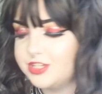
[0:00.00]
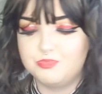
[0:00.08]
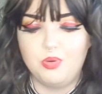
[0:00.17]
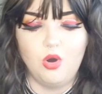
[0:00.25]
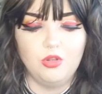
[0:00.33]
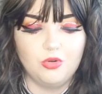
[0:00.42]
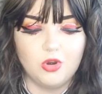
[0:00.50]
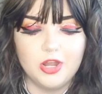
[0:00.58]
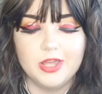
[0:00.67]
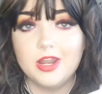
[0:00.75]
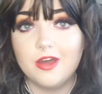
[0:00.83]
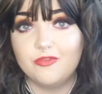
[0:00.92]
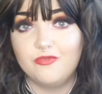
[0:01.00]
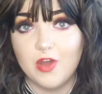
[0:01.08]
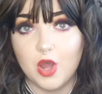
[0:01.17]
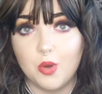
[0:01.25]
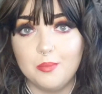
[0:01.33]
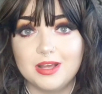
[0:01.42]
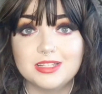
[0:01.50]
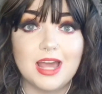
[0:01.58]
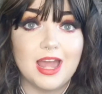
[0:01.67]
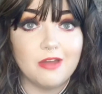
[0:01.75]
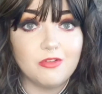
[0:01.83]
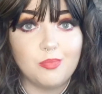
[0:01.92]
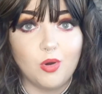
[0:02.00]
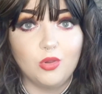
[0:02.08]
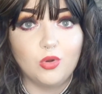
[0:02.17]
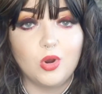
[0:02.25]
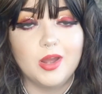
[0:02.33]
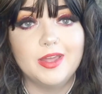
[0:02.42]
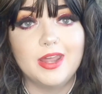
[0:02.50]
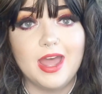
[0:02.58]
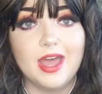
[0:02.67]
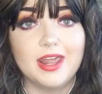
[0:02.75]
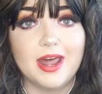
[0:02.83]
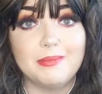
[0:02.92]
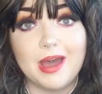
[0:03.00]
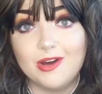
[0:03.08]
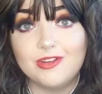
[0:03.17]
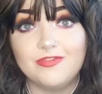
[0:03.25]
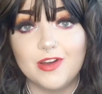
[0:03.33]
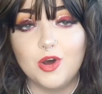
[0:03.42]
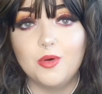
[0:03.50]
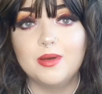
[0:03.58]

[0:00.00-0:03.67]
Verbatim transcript: Polaroid film because I have a Polaroid and I'm out of film.